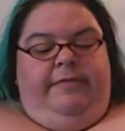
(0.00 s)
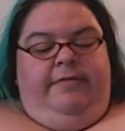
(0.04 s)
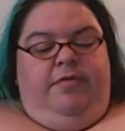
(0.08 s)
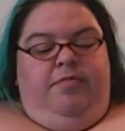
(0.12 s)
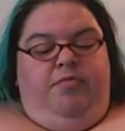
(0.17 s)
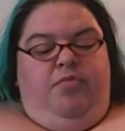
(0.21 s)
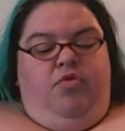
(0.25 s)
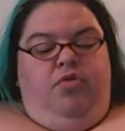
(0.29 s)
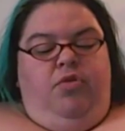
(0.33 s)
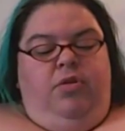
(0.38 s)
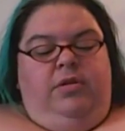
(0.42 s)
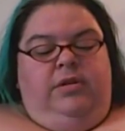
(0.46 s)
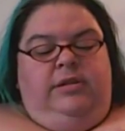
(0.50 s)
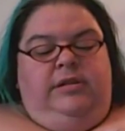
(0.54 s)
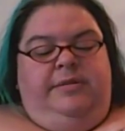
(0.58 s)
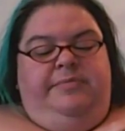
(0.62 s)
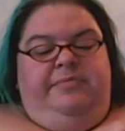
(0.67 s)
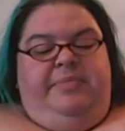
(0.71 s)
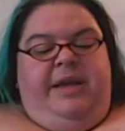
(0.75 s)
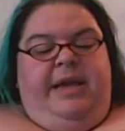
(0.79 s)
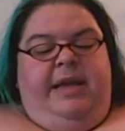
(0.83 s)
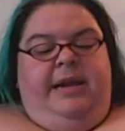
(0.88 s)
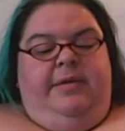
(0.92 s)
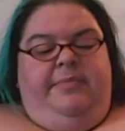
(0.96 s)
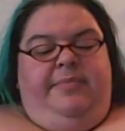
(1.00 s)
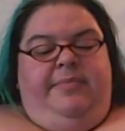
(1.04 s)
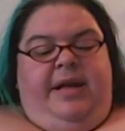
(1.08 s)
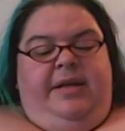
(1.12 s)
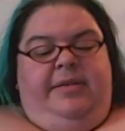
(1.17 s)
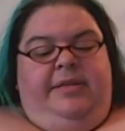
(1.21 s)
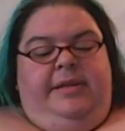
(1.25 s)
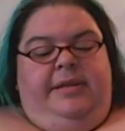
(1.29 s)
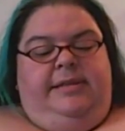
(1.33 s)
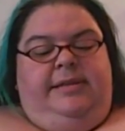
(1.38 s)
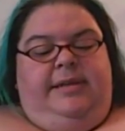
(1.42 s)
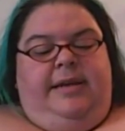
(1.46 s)
Well, they have a moral
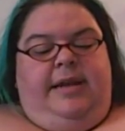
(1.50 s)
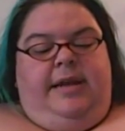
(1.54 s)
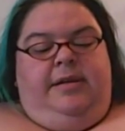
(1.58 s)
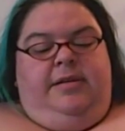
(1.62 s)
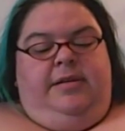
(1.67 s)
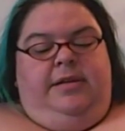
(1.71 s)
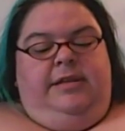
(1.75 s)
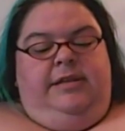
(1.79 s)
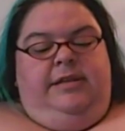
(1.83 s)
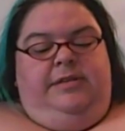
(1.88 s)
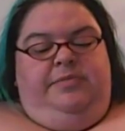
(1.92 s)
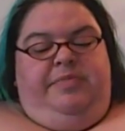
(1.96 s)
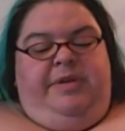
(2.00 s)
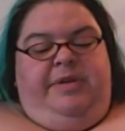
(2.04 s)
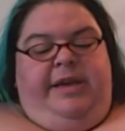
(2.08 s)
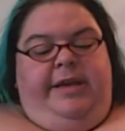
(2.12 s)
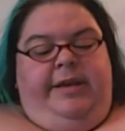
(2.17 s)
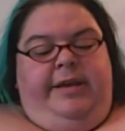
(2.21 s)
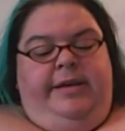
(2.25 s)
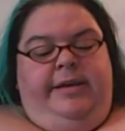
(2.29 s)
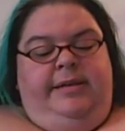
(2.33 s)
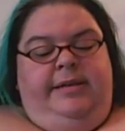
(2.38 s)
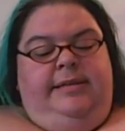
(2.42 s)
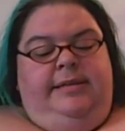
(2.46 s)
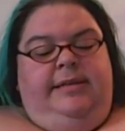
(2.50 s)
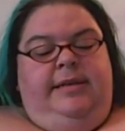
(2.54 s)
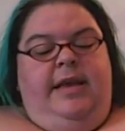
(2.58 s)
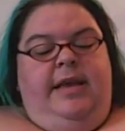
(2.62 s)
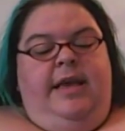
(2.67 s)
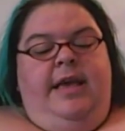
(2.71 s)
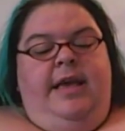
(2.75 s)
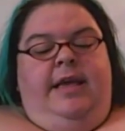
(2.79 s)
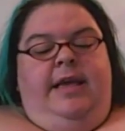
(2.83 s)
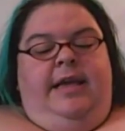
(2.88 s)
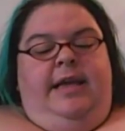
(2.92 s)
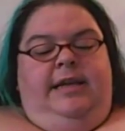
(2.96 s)
debate about this necklace,
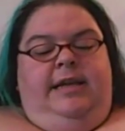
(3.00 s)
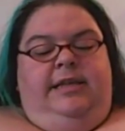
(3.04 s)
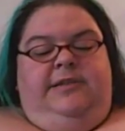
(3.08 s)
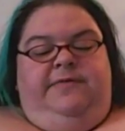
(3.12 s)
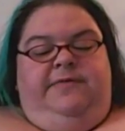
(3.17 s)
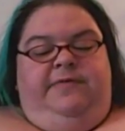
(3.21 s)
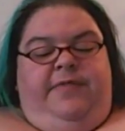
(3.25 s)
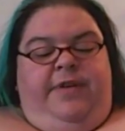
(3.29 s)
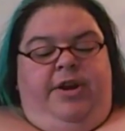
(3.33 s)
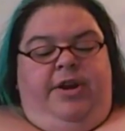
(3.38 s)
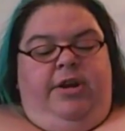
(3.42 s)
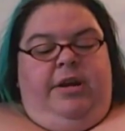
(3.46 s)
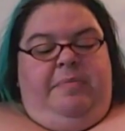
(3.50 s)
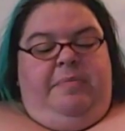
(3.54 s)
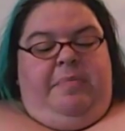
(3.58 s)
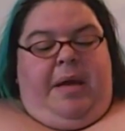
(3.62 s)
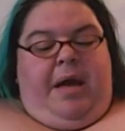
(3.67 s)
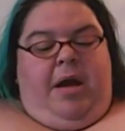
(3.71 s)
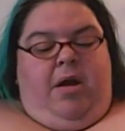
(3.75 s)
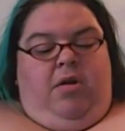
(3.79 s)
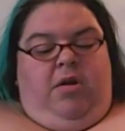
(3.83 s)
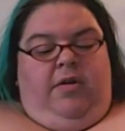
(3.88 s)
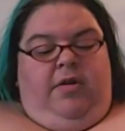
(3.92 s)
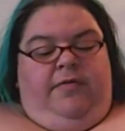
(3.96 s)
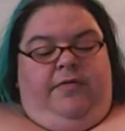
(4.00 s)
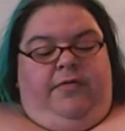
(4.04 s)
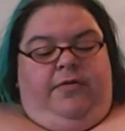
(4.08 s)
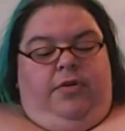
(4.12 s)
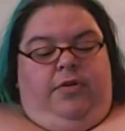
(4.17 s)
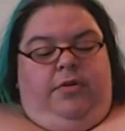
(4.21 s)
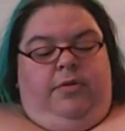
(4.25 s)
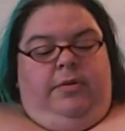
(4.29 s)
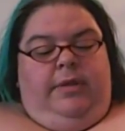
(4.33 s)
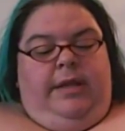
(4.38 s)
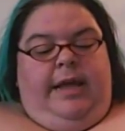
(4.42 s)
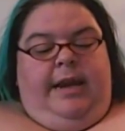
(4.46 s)
because it's very
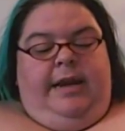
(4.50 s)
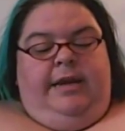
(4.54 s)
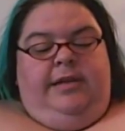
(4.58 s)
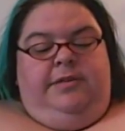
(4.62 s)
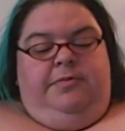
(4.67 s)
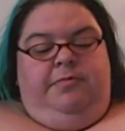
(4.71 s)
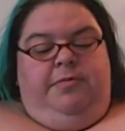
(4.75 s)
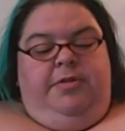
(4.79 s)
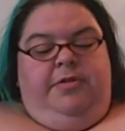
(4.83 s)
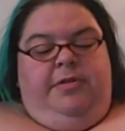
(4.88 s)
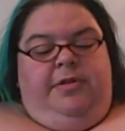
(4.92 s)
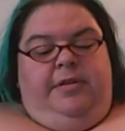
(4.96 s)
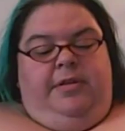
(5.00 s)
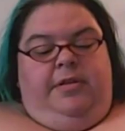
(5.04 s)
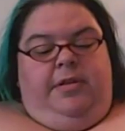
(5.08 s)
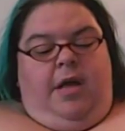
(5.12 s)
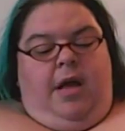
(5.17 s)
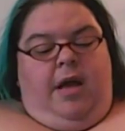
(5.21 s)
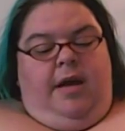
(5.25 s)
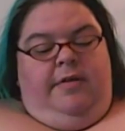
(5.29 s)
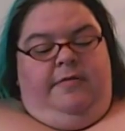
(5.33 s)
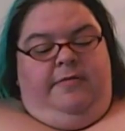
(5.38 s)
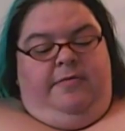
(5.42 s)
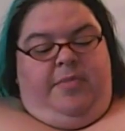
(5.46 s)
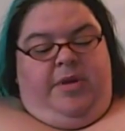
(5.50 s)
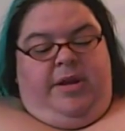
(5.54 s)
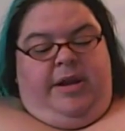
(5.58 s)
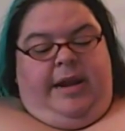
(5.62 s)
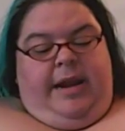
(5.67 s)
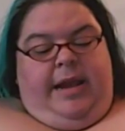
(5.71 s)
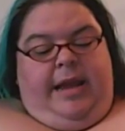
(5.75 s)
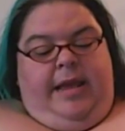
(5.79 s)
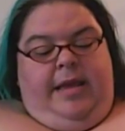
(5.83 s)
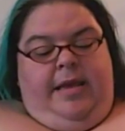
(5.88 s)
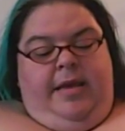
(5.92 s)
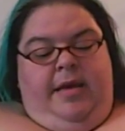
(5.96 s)
powerful and it's worth a
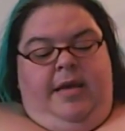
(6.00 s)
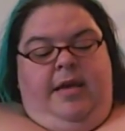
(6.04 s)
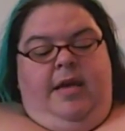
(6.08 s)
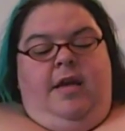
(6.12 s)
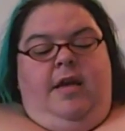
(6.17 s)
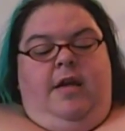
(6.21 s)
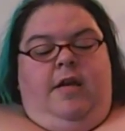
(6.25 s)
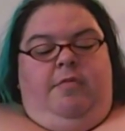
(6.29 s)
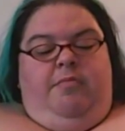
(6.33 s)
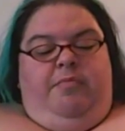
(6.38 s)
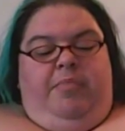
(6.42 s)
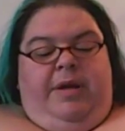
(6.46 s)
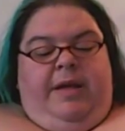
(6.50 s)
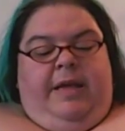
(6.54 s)
lot of money,